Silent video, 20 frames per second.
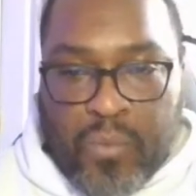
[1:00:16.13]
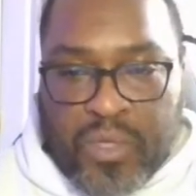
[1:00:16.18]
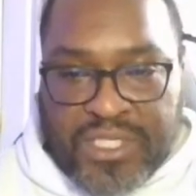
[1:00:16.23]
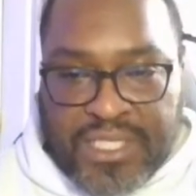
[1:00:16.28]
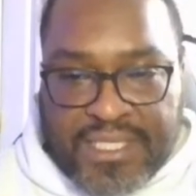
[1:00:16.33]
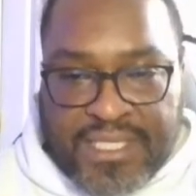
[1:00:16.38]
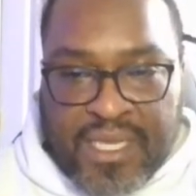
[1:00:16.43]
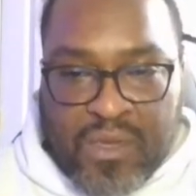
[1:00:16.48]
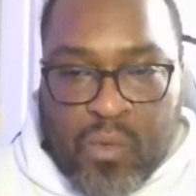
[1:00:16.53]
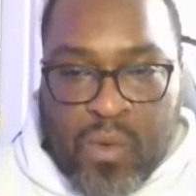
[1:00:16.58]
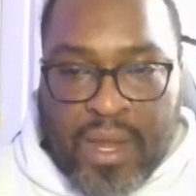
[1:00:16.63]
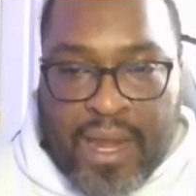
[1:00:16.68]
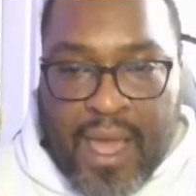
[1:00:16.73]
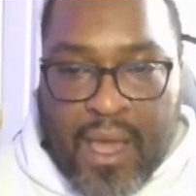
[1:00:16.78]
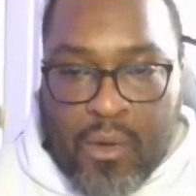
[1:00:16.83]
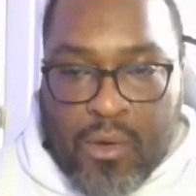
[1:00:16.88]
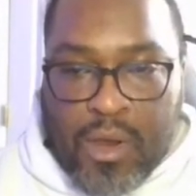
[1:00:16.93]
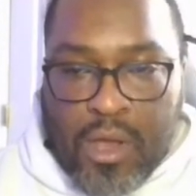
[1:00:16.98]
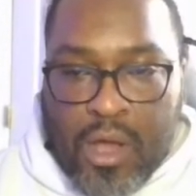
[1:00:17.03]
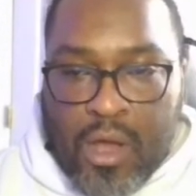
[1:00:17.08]
We just hit 1
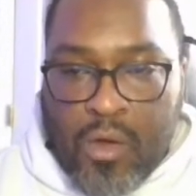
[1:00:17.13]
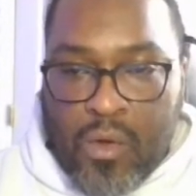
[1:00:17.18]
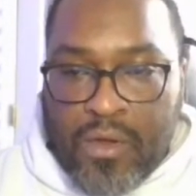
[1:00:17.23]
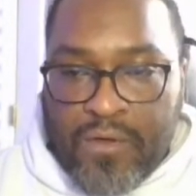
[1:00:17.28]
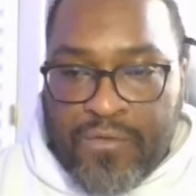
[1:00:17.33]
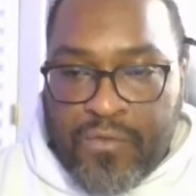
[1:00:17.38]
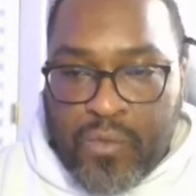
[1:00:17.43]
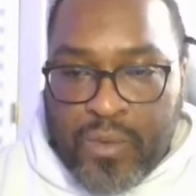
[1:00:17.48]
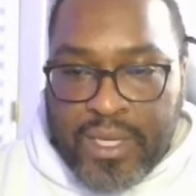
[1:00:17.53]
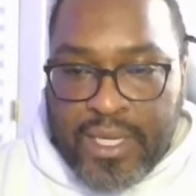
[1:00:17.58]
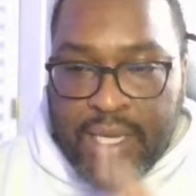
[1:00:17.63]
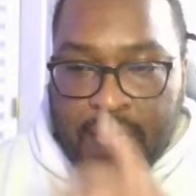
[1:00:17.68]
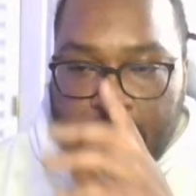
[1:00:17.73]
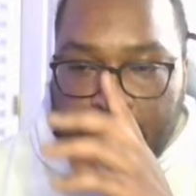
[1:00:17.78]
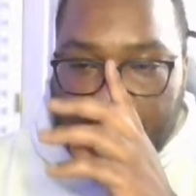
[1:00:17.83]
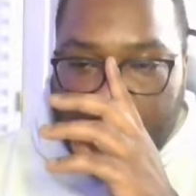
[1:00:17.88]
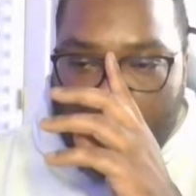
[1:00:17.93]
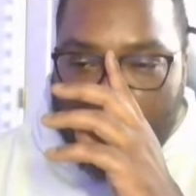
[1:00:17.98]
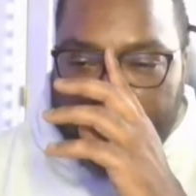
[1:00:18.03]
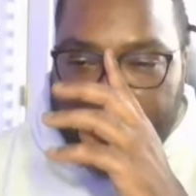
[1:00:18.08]
hour. Oh, if we
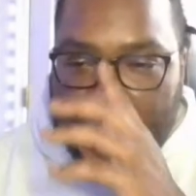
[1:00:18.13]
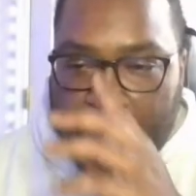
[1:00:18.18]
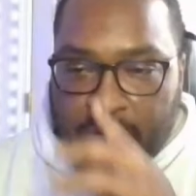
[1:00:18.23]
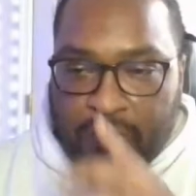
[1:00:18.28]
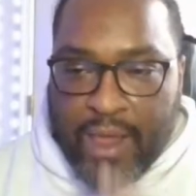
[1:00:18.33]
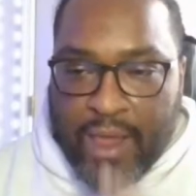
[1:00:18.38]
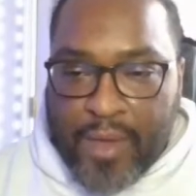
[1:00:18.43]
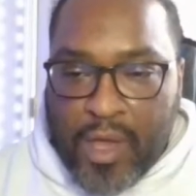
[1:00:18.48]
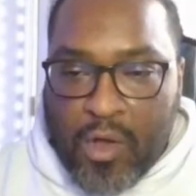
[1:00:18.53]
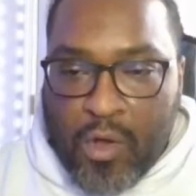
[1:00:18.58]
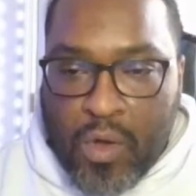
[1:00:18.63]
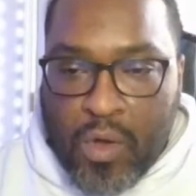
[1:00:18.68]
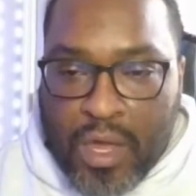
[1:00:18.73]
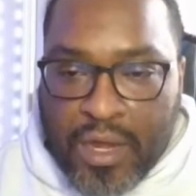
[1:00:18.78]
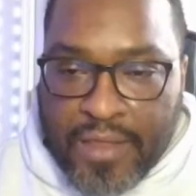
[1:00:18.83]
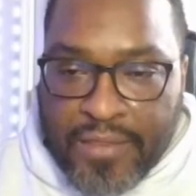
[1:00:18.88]
going down a rabbit hole,